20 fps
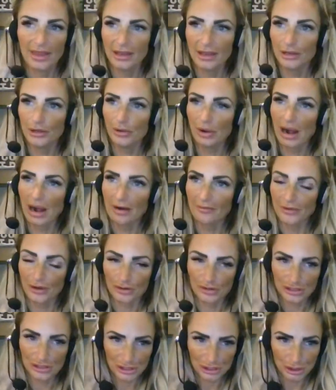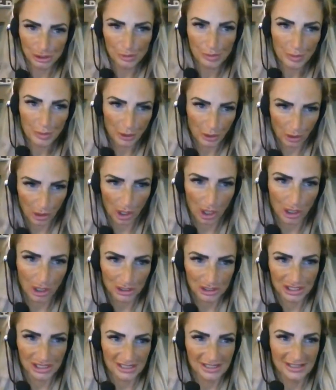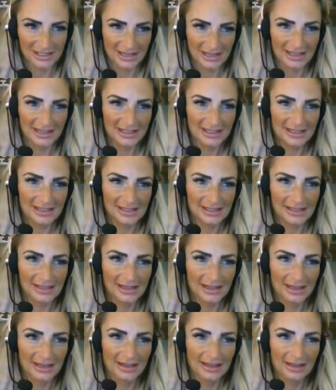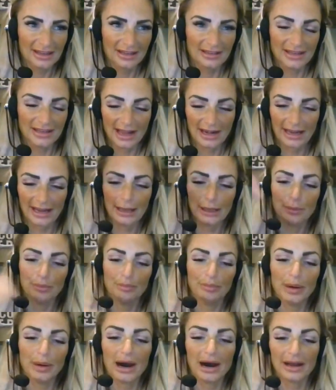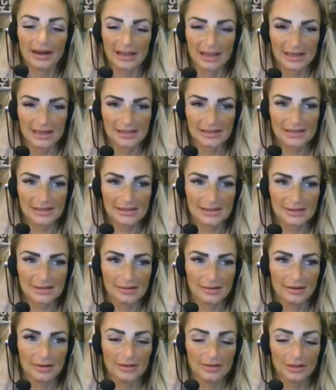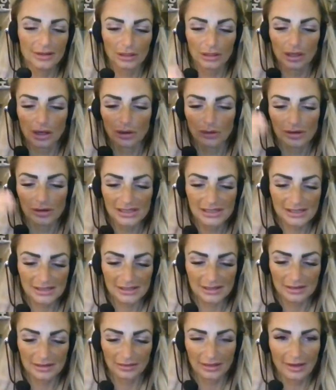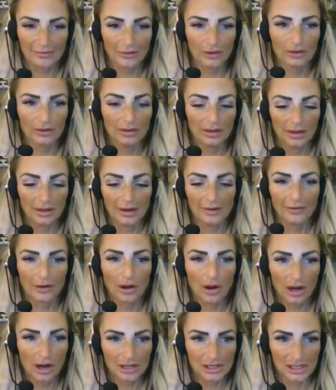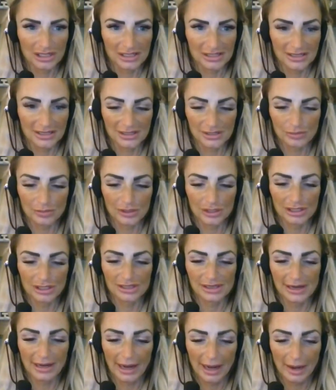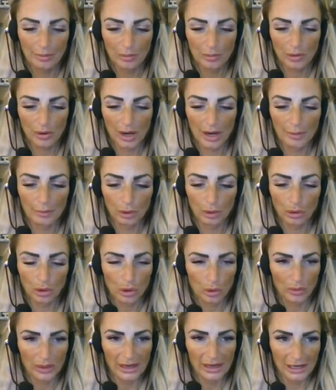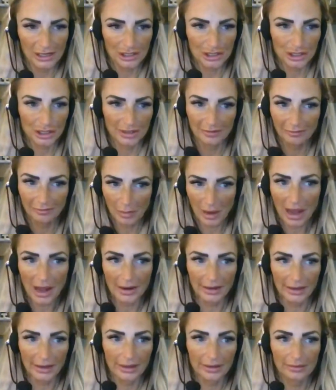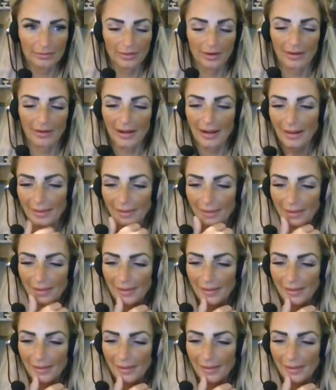And then you have your super consciousness that embodies the lowest level of a consciousness, which is like a primal creation of body, all right?